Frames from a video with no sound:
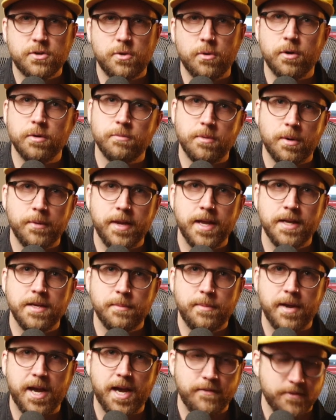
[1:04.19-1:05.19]
chord, what we
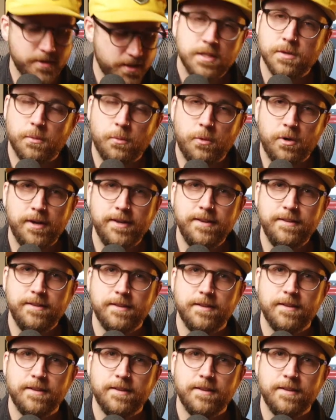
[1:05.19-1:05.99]
end up having is a 1,